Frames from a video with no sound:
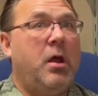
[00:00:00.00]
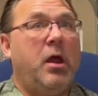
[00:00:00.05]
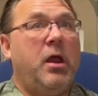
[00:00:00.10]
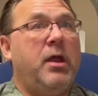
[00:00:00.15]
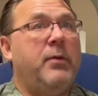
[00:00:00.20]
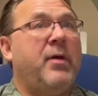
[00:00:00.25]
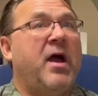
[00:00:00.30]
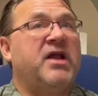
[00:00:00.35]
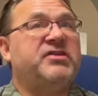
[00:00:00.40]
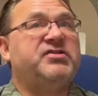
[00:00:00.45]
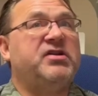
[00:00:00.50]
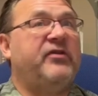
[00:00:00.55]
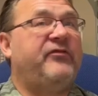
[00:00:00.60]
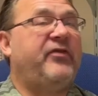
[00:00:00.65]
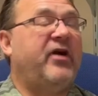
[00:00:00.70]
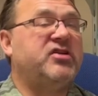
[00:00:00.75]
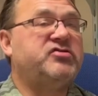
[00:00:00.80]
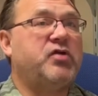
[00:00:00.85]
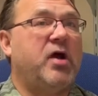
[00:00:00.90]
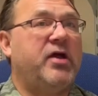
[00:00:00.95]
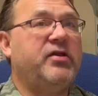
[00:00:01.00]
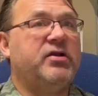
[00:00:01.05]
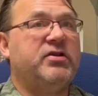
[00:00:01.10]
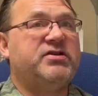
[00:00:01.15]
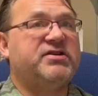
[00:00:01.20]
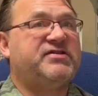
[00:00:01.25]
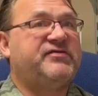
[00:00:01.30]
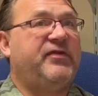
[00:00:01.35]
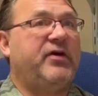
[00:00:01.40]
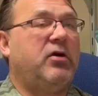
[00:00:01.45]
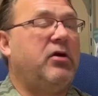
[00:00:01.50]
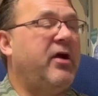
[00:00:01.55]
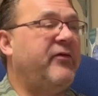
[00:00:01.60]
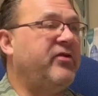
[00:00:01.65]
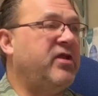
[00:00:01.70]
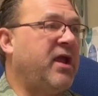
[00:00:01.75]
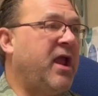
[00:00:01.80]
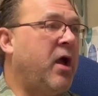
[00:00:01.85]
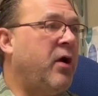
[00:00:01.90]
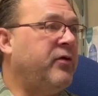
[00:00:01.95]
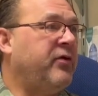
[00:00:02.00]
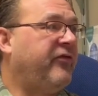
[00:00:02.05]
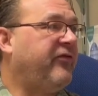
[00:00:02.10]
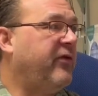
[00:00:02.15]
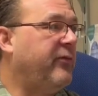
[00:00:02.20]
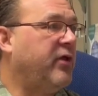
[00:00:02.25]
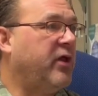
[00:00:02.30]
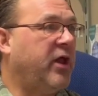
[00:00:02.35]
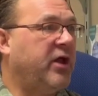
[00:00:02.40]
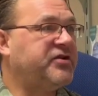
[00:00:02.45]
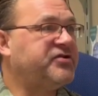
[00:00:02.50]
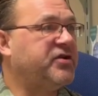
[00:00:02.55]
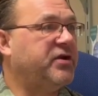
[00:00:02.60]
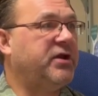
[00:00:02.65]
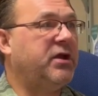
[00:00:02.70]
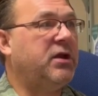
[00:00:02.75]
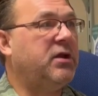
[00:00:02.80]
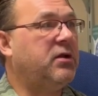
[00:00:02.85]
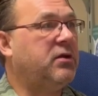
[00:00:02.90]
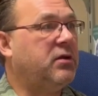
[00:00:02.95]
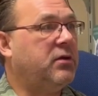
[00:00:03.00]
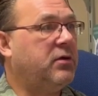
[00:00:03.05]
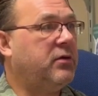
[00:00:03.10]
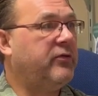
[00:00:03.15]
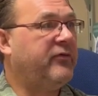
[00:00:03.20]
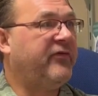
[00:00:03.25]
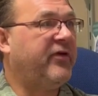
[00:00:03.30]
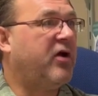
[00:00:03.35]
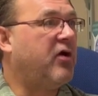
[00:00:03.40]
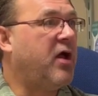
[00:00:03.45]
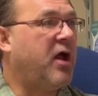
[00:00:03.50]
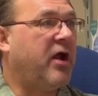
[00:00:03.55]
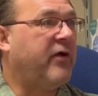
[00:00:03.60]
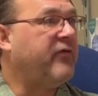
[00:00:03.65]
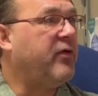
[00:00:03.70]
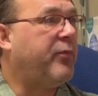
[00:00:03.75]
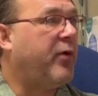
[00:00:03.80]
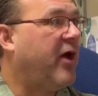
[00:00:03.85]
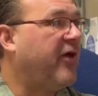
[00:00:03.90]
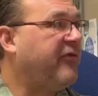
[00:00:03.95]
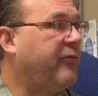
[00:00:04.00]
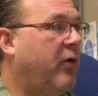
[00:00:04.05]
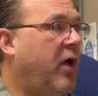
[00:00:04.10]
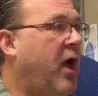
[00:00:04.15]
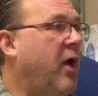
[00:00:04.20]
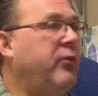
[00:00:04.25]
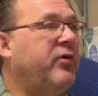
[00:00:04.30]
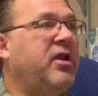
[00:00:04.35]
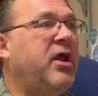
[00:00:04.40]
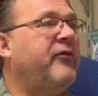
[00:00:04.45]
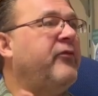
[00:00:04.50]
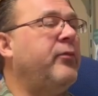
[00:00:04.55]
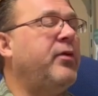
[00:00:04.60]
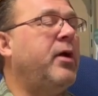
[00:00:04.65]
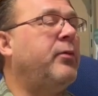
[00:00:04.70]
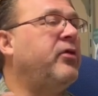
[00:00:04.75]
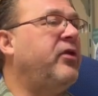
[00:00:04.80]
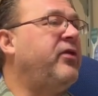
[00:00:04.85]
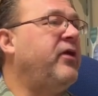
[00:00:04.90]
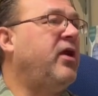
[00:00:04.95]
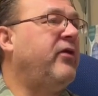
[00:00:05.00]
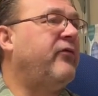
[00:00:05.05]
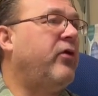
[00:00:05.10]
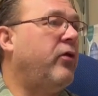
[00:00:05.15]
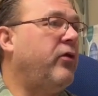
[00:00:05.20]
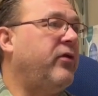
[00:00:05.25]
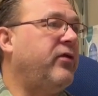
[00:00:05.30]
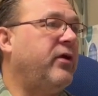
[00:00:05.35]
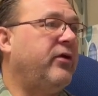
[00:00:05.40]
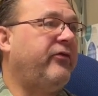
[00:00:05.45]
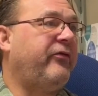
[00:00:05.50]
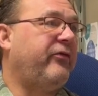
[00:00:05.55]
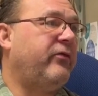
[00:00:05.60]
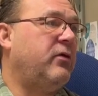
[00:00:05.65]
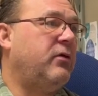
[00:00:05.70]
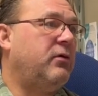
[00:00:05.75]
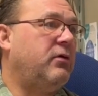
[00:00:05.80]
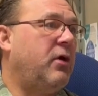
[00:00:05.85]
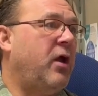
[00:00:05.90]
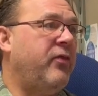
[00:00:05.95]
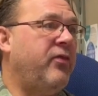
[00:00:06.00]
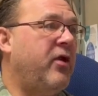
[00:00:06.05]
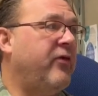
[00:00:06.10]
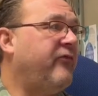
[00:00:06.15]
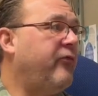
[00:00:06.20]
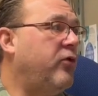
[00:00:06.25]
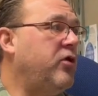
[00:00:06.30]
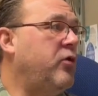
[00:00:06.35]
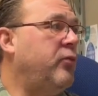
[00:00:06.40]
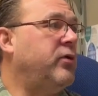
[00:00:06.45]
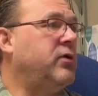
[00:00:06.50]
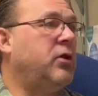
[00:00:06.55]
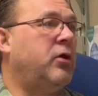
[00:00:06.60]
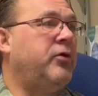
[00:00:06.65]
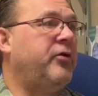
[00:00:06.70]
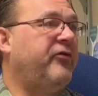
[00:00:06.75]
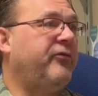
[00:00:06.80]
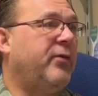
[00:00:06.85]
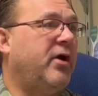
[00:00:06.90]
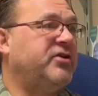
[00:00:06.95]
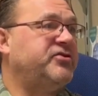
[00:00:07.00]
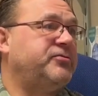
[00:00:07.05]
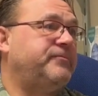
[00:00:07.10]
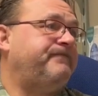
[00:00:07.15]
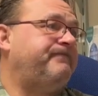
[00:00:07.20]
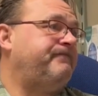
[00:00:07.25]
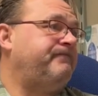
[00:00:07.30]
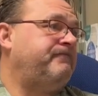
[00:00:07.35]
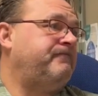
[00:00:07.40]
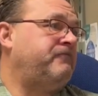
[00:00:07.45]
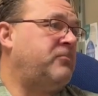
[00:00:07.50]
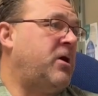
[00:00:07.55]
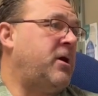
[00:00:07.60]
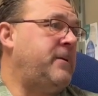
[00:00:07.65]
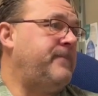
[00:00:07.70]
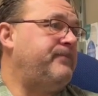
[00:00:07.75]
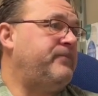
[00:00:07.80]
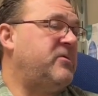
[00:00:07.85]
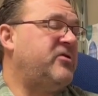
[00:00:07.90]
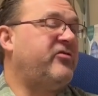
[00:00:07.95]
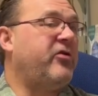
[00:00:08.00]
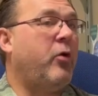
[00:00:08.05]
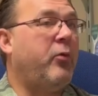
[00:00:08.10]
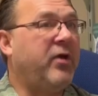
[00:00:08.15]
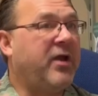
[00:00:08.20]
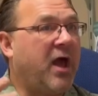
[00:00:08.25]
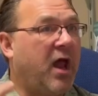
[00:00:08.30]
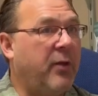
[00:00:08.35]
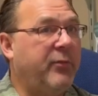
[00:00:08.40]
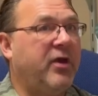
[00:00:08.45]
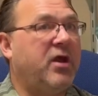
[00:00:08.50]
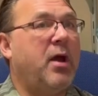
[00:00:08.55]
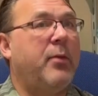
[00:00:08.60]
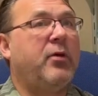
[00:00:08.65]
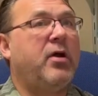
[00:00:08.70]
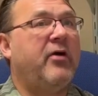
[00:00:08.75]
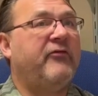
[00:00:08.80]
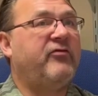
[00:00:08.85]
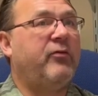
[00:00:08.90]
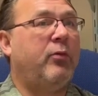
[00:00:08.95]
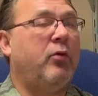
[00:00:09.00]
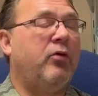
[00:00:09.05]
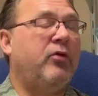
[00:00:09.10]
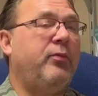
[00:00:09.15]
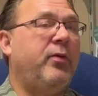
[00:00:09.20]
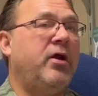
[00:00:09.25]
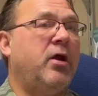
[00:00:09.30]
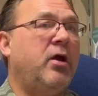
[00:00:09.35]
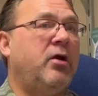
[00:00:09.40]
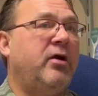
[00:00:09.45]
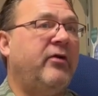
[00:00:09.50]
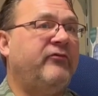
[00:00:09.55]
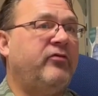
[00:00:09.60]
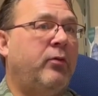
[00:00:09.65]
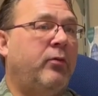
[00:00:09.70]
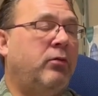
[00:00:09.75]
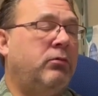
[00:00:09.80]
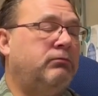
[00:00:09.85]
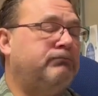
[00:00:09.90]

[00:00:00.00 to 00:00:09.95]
Imagine if I tried to just figure everything out in a simulation and figure out every possible, I would never be able to think of all the things, and therefore you wouldn't learn as much, right? So we got to become comfortable with being uncomfortable.